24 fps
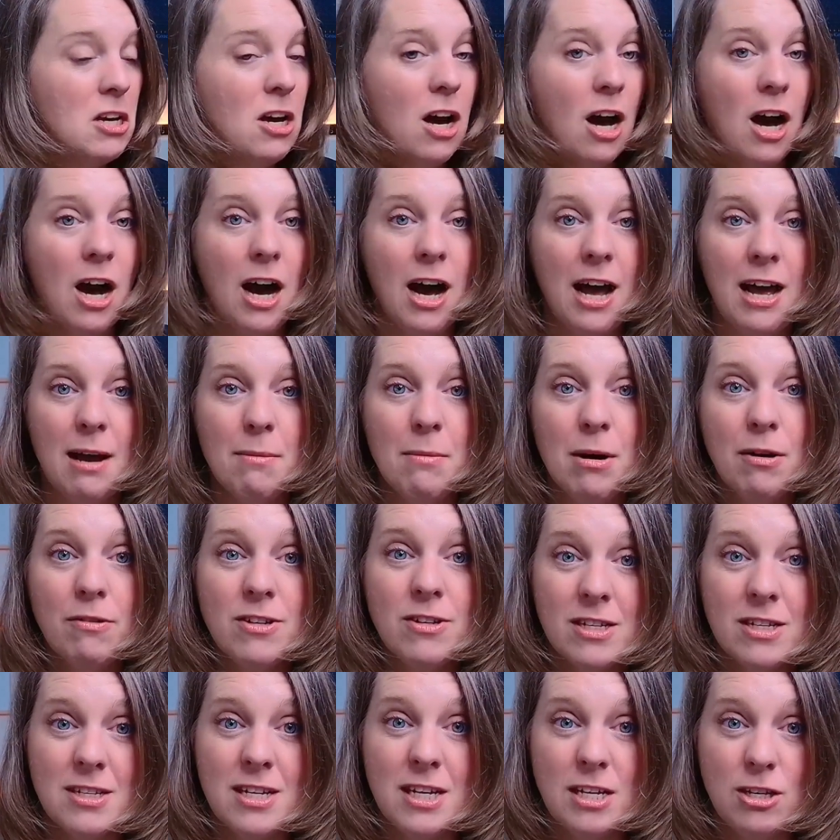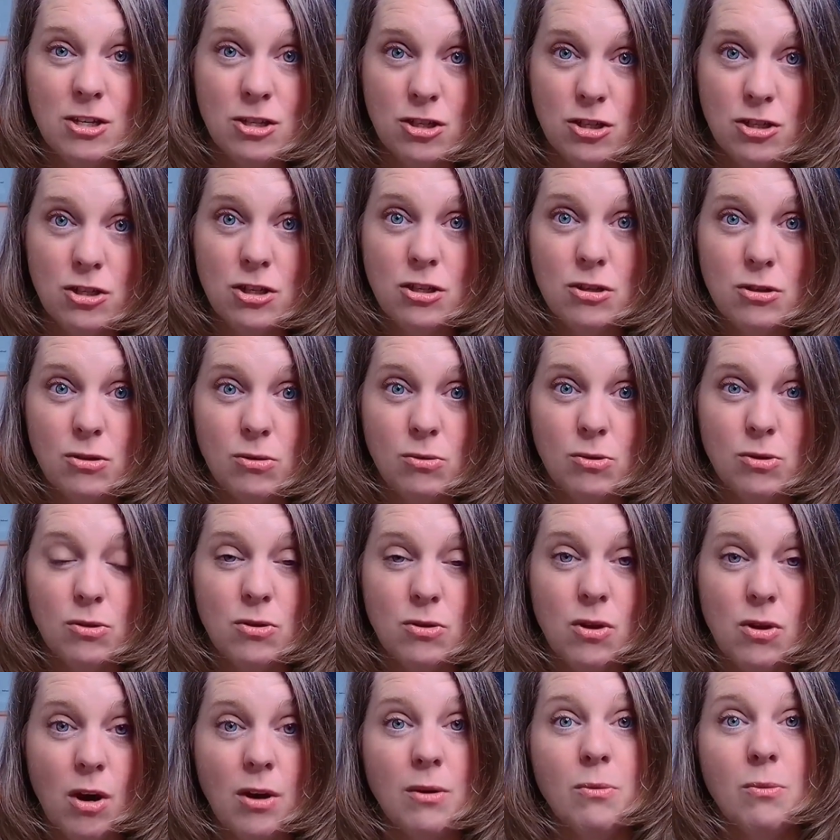I am off to see Sue
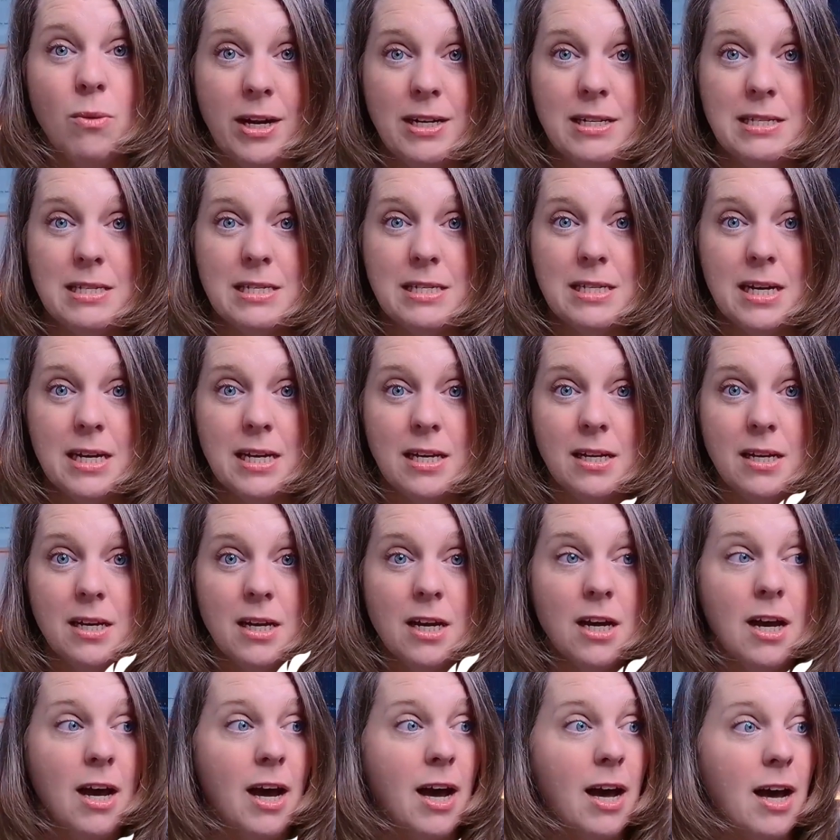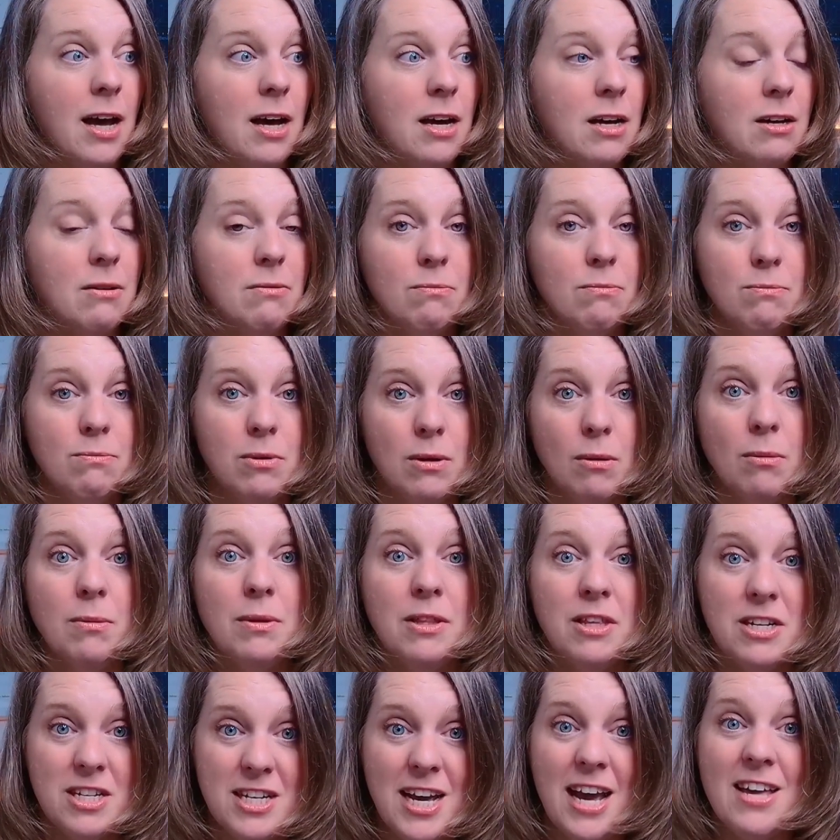on Wednesday, probably
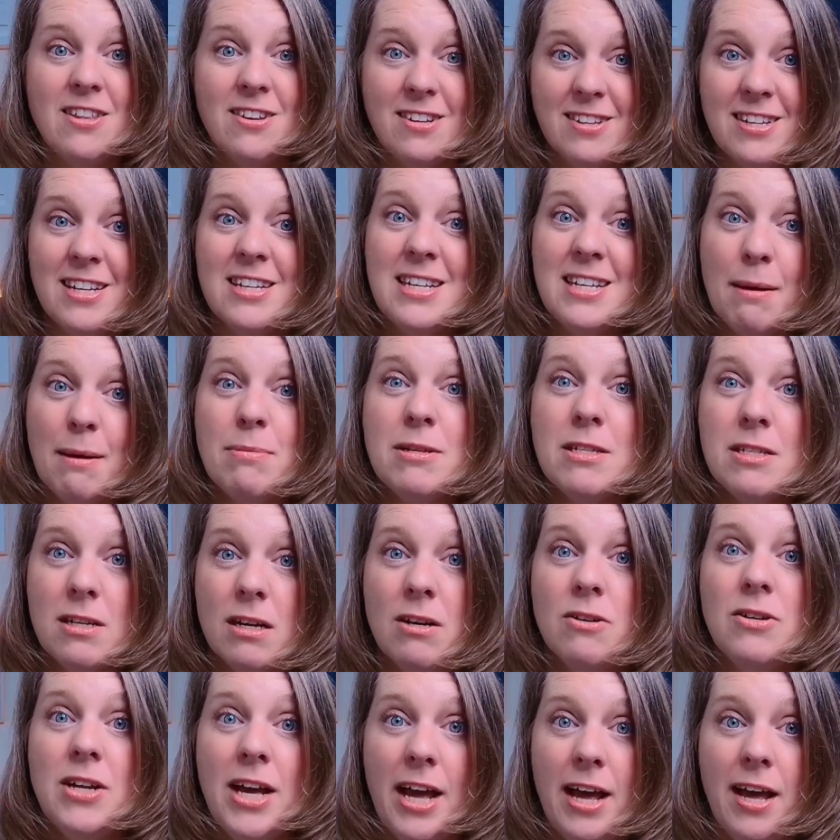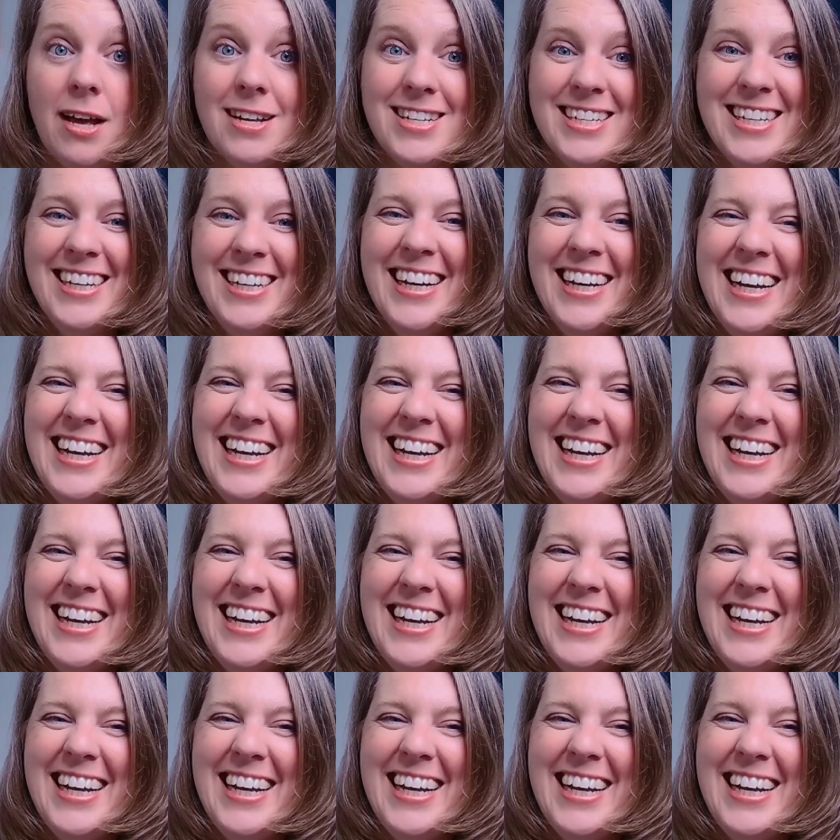the day that this episode airs.